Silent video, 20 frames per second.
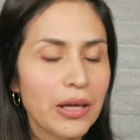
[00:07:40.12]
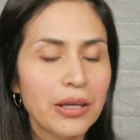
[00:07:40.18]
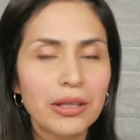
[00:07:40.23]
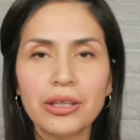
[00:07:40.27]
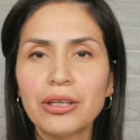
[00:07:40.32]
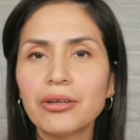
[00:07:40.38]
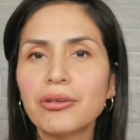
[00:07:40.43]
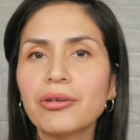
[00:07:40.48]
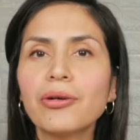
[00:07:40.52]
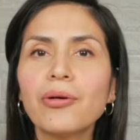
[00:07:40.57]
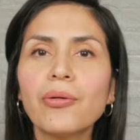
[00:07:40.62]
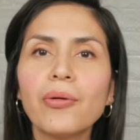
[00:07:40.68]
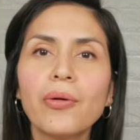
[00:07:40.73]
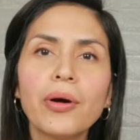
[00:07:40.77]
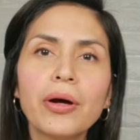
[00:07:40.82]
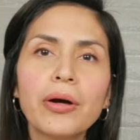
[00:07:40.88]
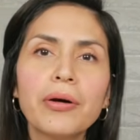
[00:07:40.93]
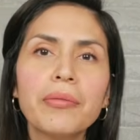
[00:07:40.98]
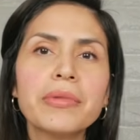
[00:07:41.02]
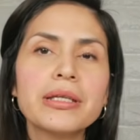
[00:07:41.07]
Cuticle
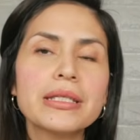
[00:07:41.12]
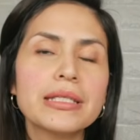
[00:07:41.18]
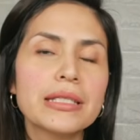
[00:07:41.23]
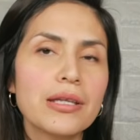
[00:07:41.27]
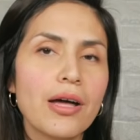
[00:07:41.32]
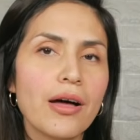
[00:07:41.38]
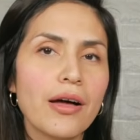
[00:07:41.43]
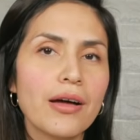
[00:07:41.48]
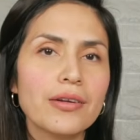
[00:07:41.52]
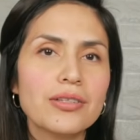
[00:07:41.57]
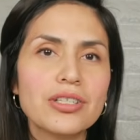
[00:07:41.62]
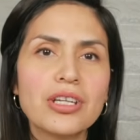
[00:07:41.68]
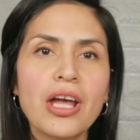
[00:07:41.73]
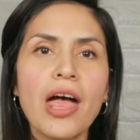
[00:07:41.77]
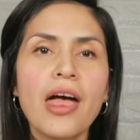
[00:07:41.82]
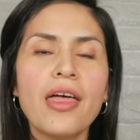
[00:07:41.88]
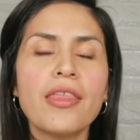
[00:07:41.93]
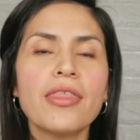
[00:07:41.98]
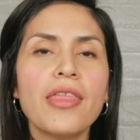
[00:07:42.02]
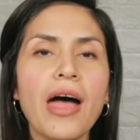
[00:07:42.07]
oil massage,
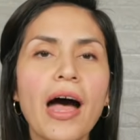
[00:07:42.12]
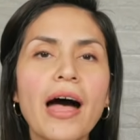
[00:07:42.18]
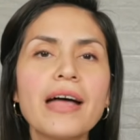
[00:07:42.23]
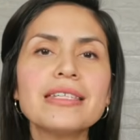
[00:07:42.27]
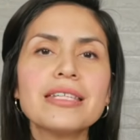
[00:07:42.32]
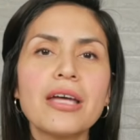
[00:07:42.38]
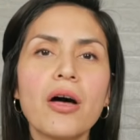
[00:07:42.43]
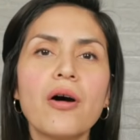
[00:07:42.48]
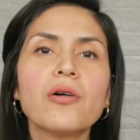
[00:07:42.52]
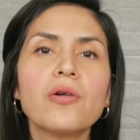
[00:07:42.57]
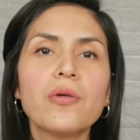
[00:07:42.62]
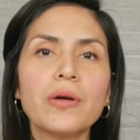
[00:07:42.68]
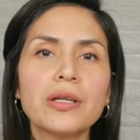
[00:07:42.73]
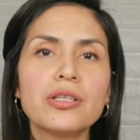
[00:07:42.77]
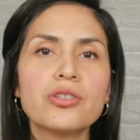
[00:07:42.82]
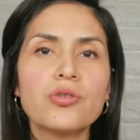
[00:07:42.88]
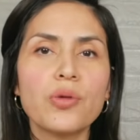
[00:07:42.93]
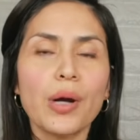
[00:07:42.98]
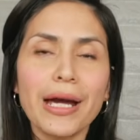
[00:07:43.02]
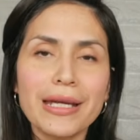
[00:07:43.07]
that's all going
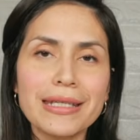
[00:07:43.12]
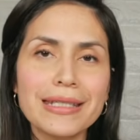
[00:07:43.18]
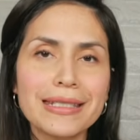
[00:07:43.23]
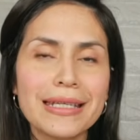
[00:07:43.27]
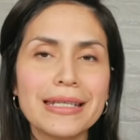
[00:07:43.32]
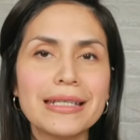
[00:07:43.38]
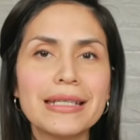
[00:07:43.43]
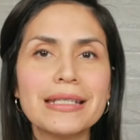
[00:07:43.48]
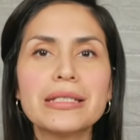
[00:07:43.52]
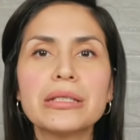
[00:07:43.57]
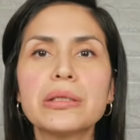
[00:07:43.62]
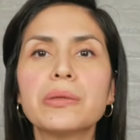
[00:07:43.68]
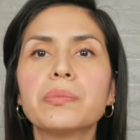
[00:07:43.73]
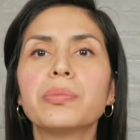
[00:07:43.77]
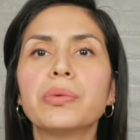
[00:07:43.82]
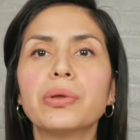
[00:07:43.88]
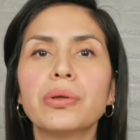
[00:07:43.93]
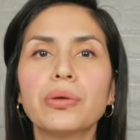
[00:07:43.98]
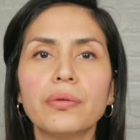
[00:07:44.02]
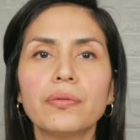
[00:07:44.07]
to translate into
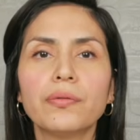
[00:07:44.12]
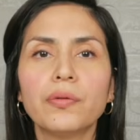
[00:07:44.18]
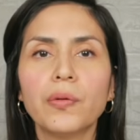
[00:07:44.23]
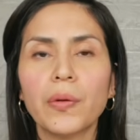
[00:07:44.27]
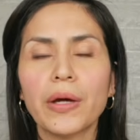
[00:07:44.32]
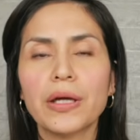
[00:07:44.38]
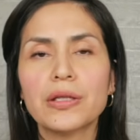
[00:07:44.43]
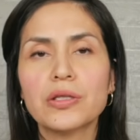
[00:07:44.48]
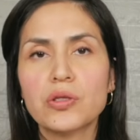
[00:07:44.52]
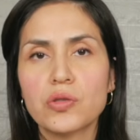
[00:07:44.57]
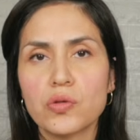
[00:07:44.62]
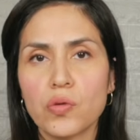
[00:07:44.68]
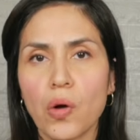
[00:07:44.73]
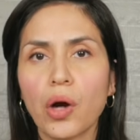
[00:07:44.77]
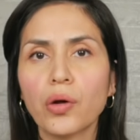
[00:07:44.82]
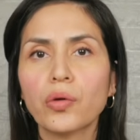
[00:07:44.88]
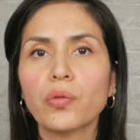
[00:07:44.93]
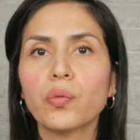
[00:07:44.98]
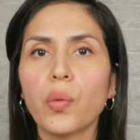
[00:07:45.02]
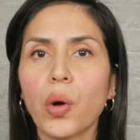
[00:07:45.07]
beautiful and
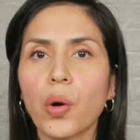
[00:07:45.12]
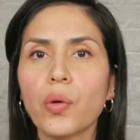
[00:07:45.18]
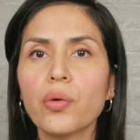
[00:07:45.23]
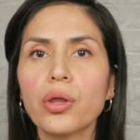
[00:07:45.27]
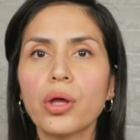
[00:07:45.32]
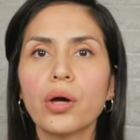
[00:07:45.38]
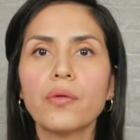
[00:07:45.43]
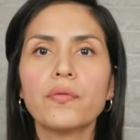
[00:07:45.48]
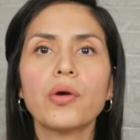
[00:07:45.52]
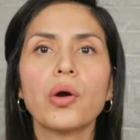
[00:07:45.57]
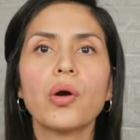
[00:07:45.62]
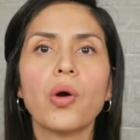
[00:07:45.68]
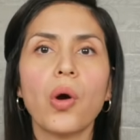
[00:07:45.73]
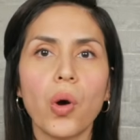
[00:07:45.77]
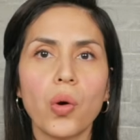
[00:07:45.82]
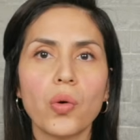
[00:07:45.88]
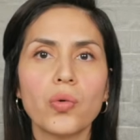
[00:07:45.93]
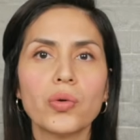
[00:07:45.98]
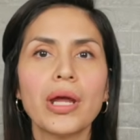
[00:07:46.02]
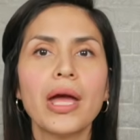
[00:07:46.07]
strong growth of your
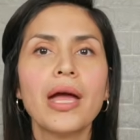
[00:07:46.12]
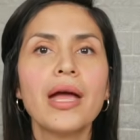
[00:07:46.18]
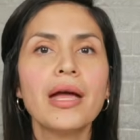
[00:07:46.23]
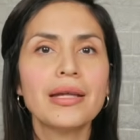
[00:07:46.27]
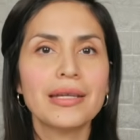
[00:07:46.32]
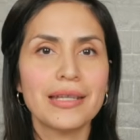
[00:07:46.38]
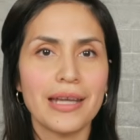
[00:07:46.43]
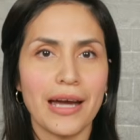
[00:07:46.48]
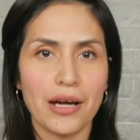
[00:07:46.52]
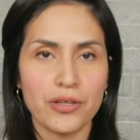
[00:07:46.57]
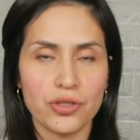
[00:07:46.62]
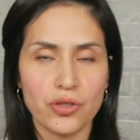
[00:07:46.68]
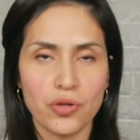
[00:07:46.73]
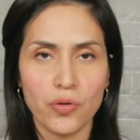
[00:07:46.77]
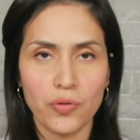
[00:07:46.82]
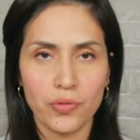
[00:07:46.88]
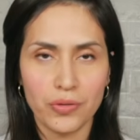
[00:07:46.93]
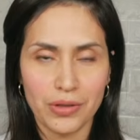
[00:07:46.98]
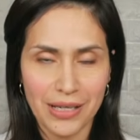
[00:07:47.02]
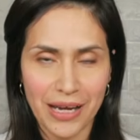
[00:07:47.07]
own
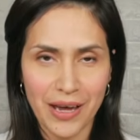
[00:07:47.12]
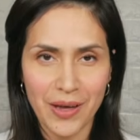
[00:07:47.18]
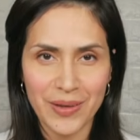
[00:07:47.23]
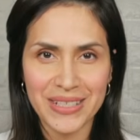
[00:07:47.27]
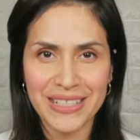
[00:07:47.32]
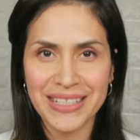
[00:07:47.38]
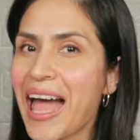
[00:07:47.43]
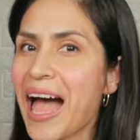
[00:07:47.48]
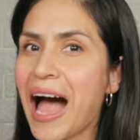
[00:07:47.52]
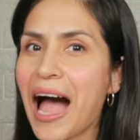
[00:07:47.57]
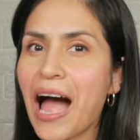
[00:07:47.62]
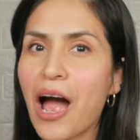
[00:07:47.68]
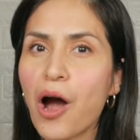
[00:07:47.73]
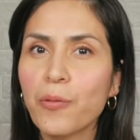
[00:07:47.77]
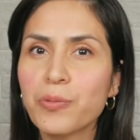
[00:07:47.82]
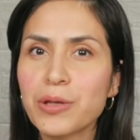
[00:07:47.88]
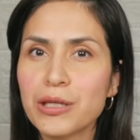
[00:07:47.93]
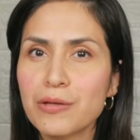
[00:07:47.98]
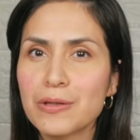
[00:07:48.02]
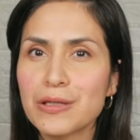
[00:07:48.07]
natural nails. I
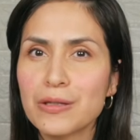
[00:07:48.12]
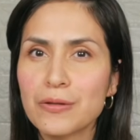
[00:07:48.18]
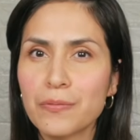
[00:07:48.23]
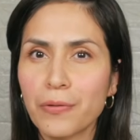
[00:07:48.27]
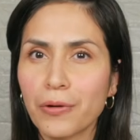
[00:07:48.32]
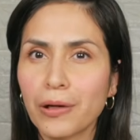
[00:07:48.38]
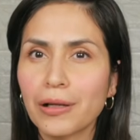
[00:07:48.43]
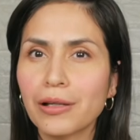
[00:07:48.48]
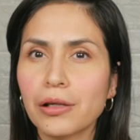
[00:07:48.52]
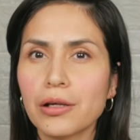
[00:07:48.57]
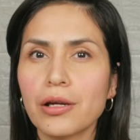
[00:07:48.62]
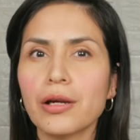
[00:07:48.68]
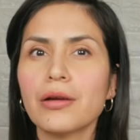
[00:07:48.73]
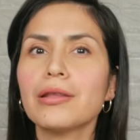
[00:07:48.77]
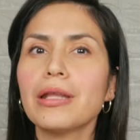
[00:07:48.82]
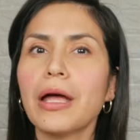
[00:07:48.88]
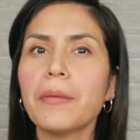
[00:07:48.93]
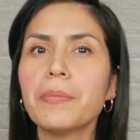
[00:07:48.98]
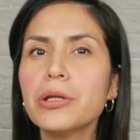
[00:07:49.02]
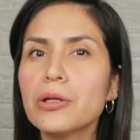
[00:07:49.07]
hope this was super clear.
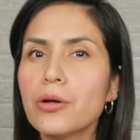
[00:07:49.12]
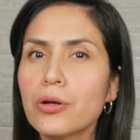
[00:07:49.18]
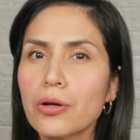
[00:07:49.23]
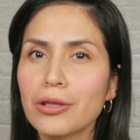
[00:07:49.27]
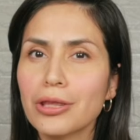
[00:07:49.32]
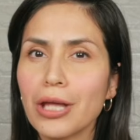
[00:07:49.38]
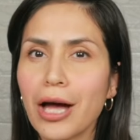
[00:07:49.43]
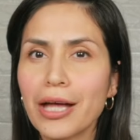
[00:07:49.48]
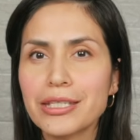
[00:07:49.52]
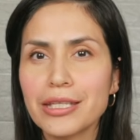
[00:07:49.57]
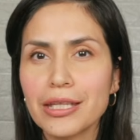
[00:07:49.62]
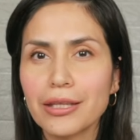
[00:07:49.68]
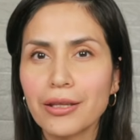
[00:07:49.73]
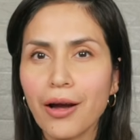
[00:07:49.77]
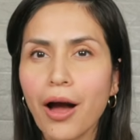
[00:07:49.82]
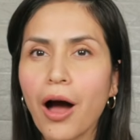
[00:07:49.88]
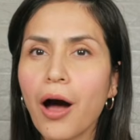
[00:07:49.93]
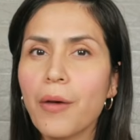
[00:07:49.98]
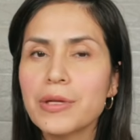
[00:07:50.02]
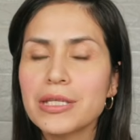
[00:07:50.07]
Let me know your thoughts in the
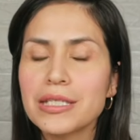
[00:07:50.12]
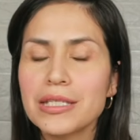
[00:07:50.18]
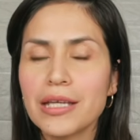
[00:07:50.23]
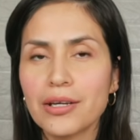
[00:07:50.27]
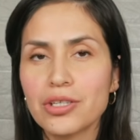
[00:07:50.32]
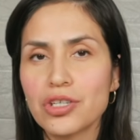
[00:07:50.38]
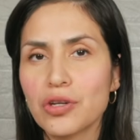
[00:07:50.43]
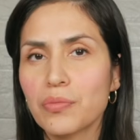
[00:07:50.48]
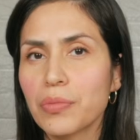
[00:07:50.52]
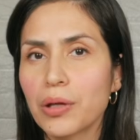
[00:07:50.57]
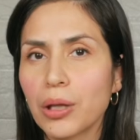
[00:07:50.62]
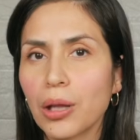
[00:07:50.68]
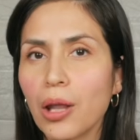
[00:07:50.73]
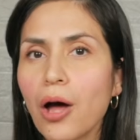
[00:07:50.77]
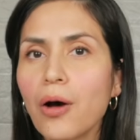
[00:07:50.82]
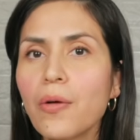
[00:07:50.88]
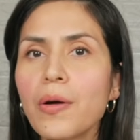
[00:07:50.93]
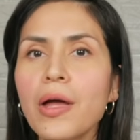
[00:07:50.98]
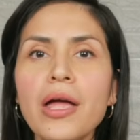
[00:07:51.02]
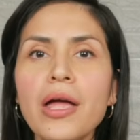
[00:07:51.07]
comment section below.